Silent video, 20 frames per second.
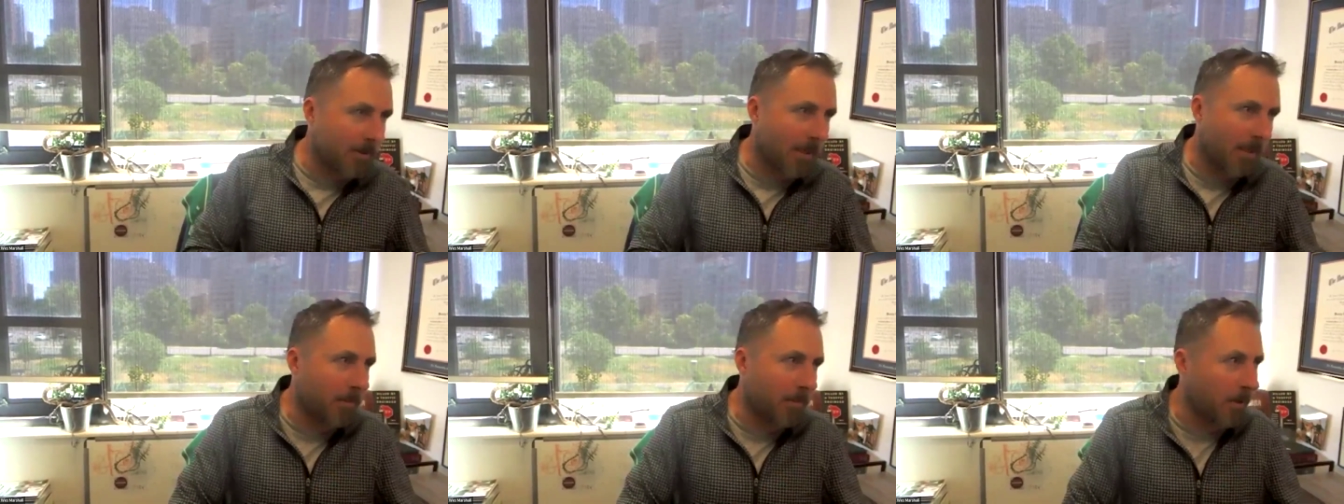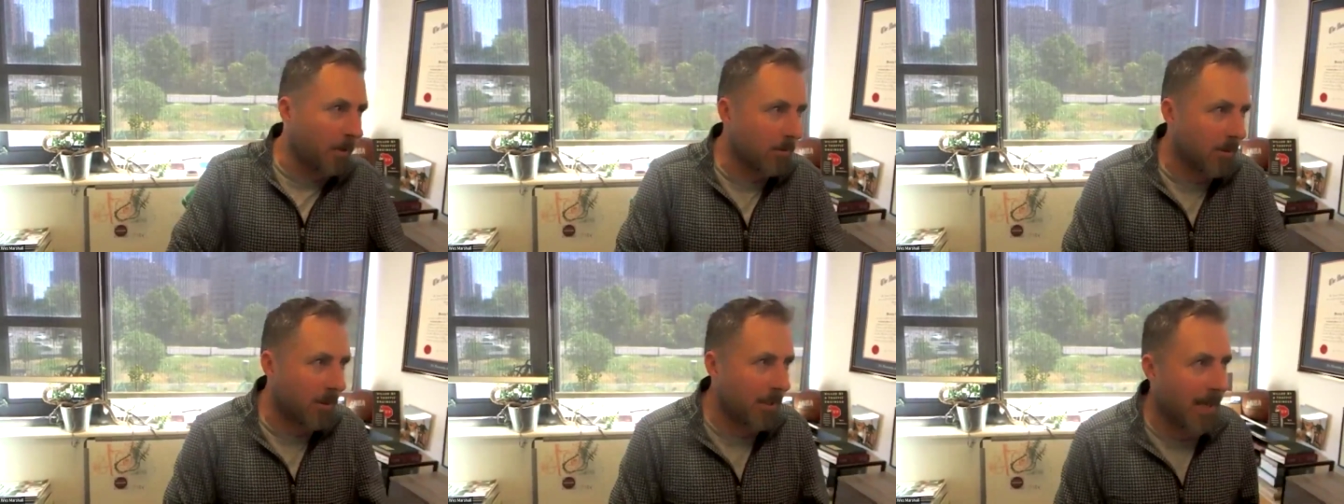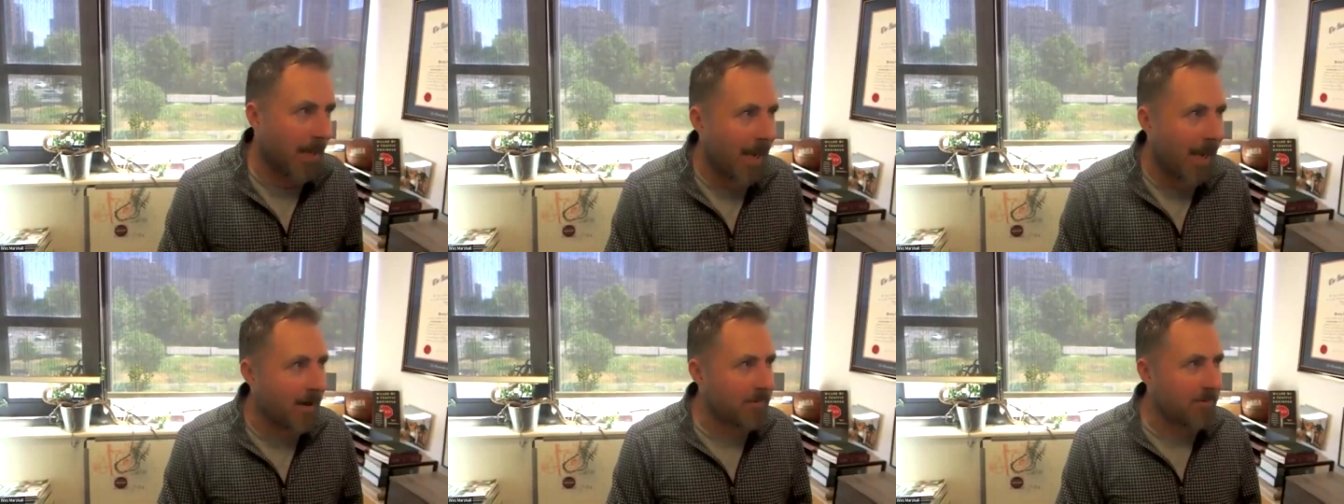They built it
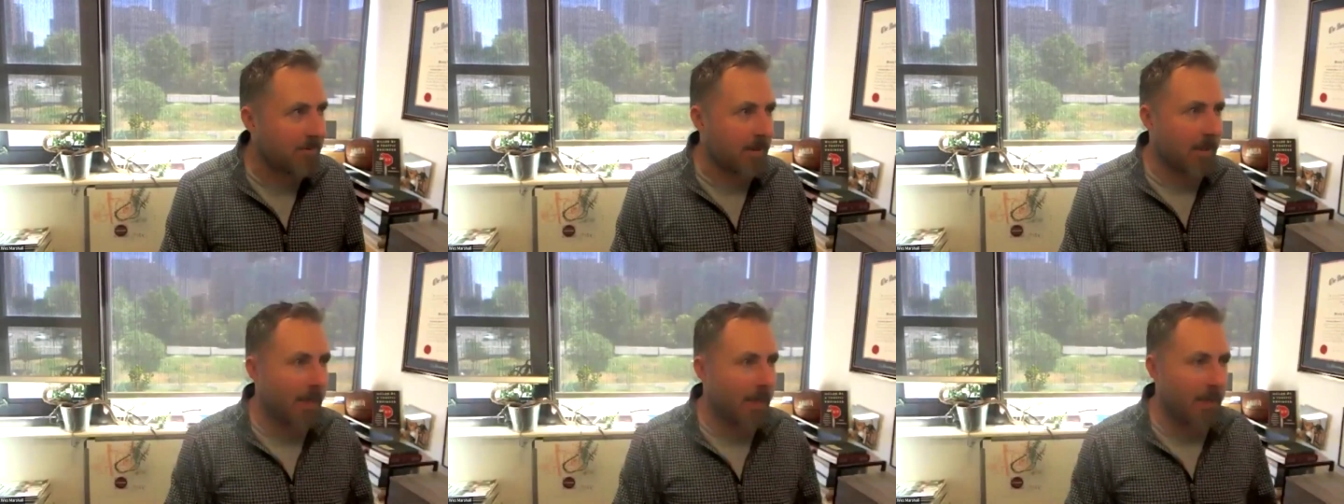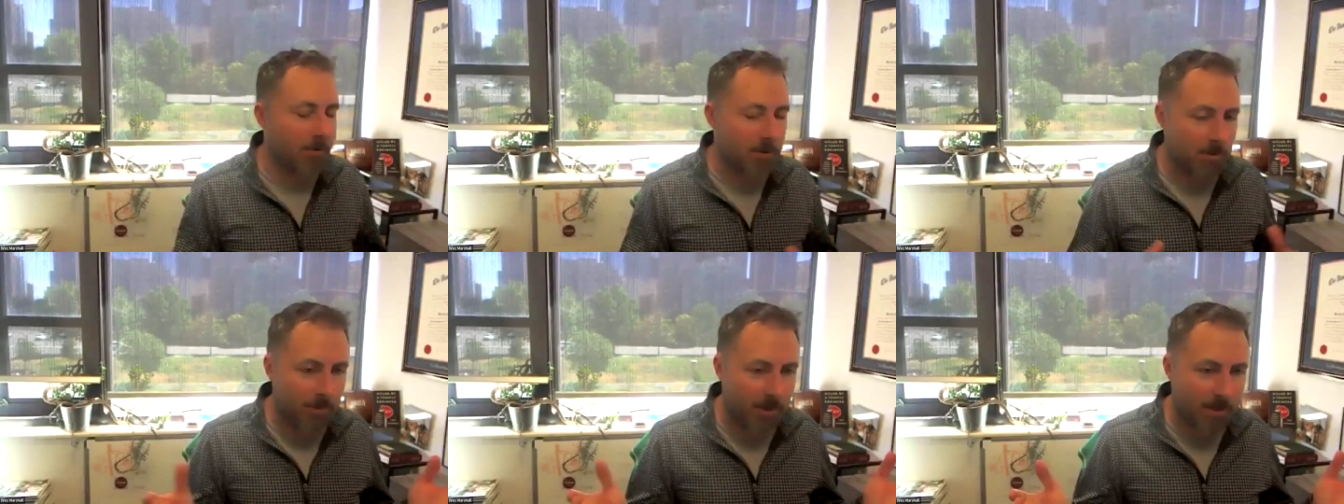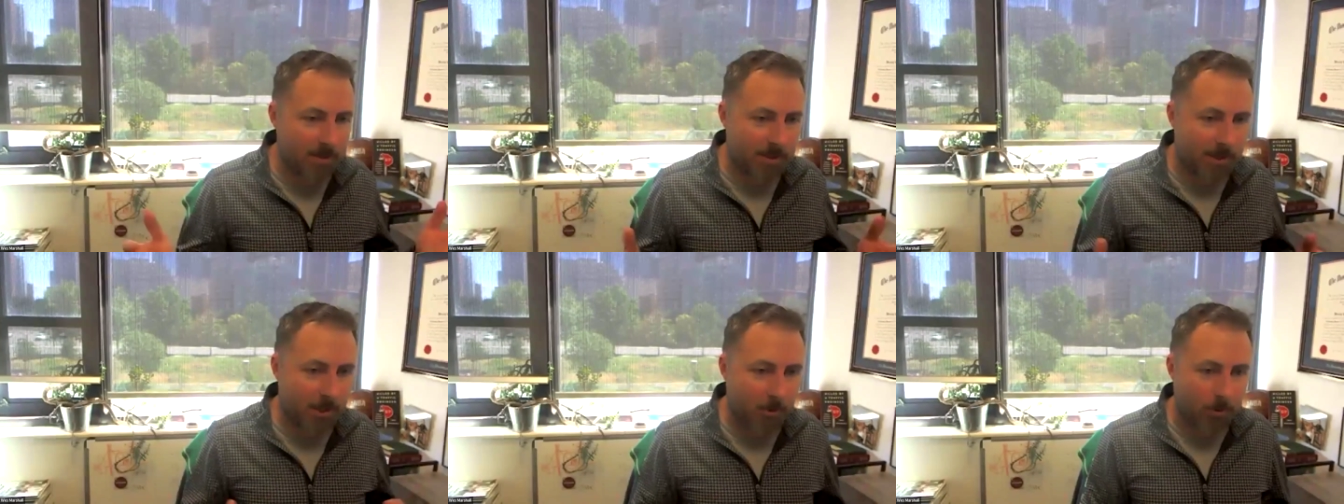in half a day. It was
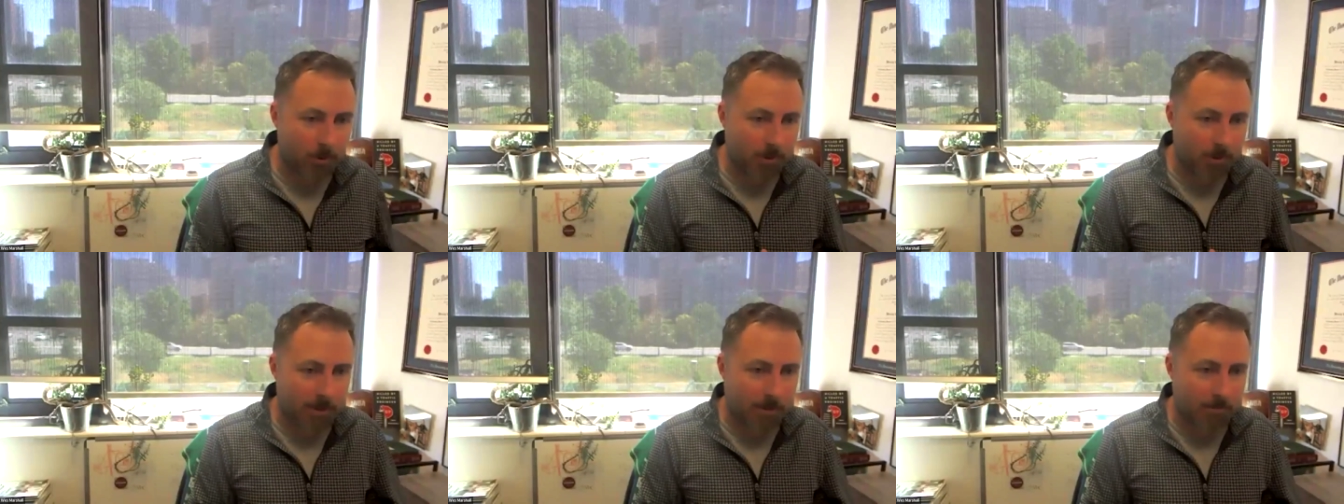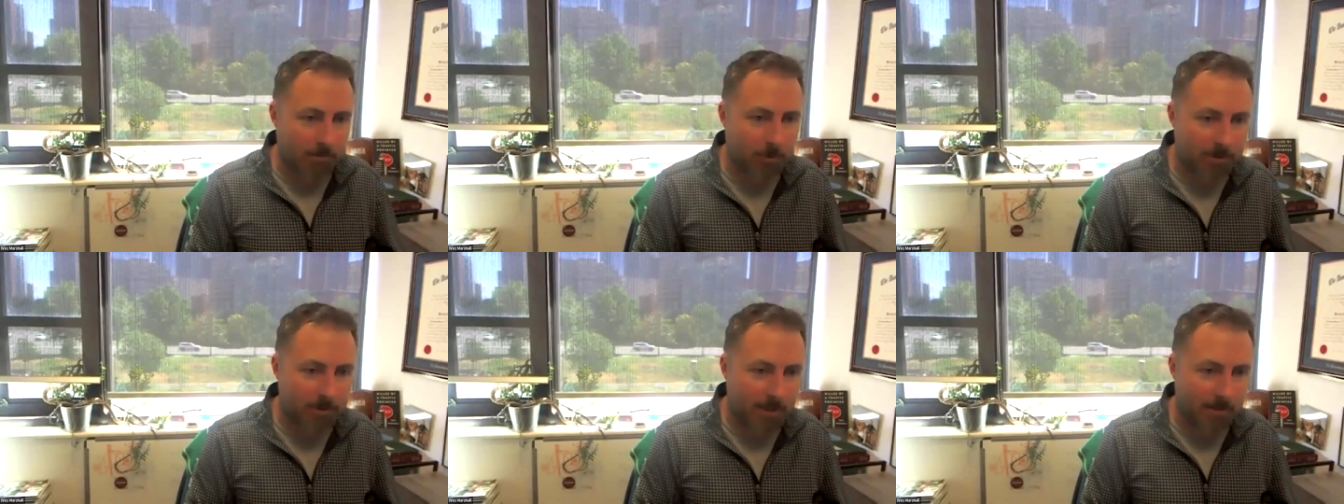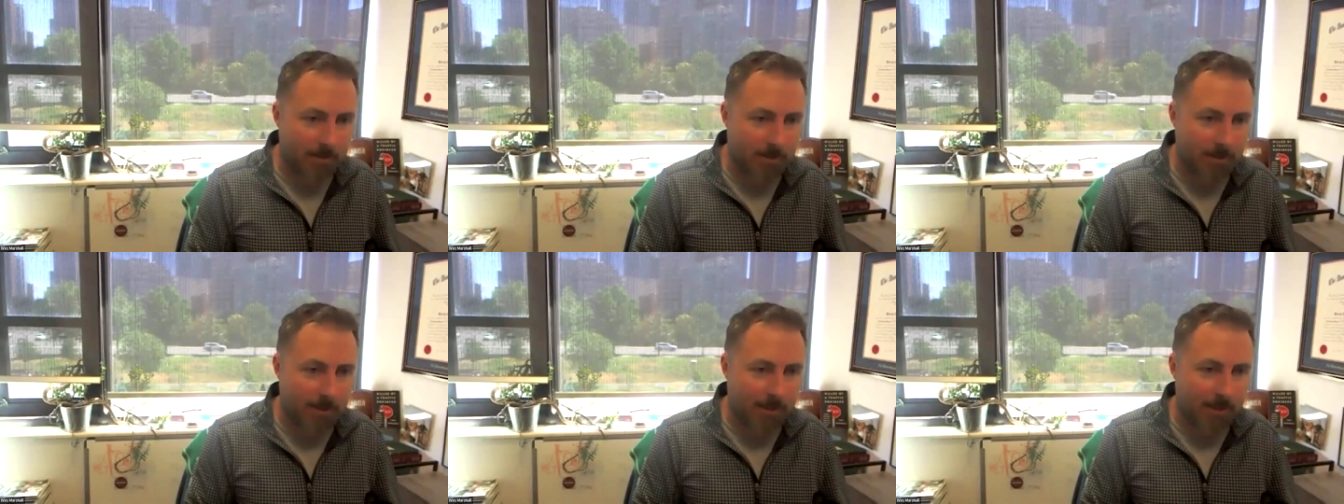amazing how quickly they put
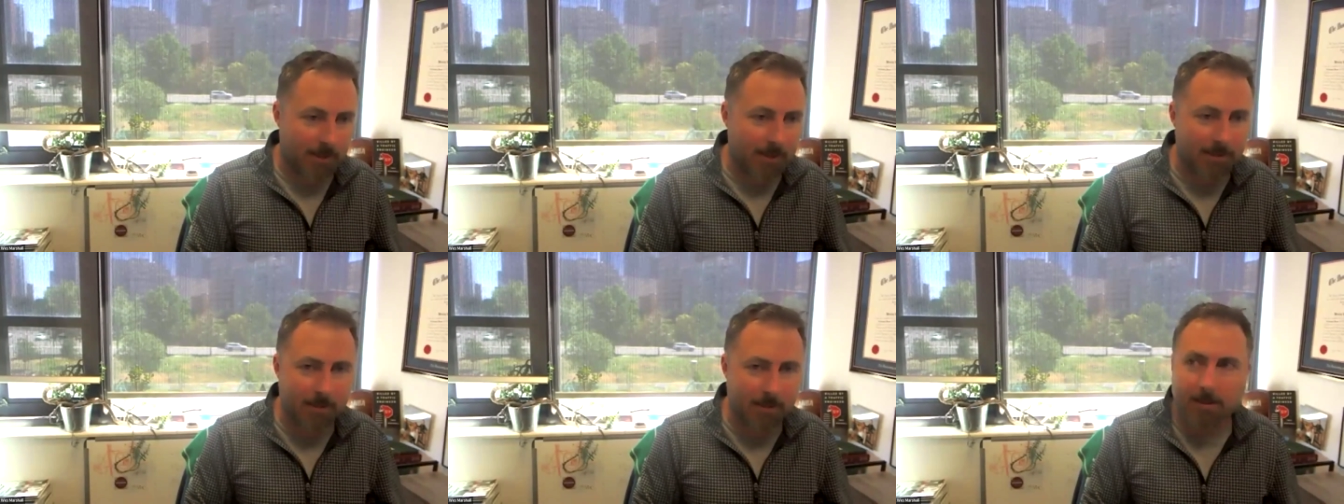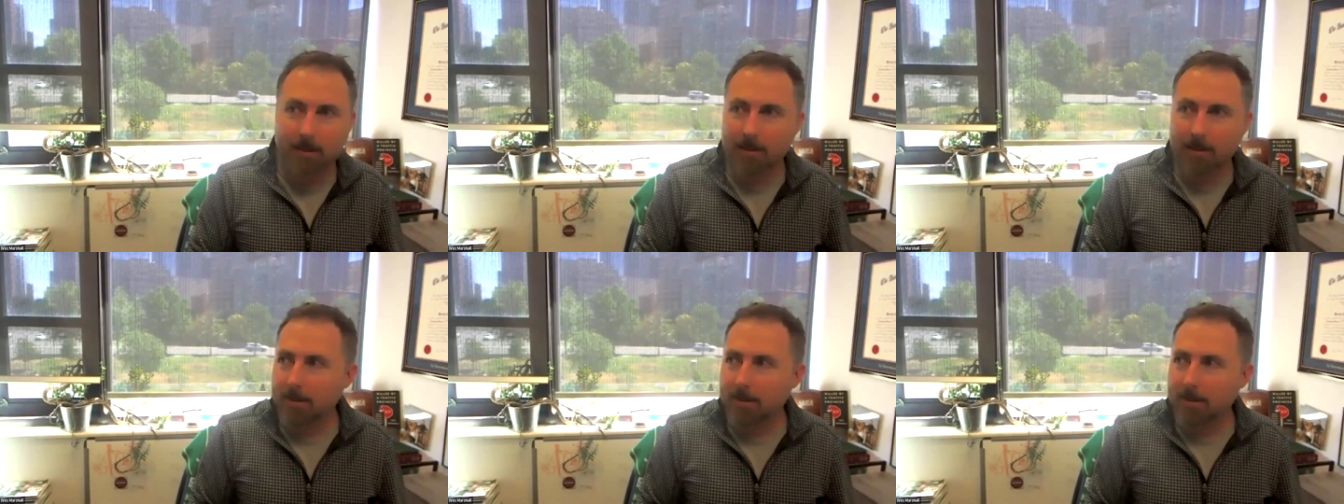that thing in.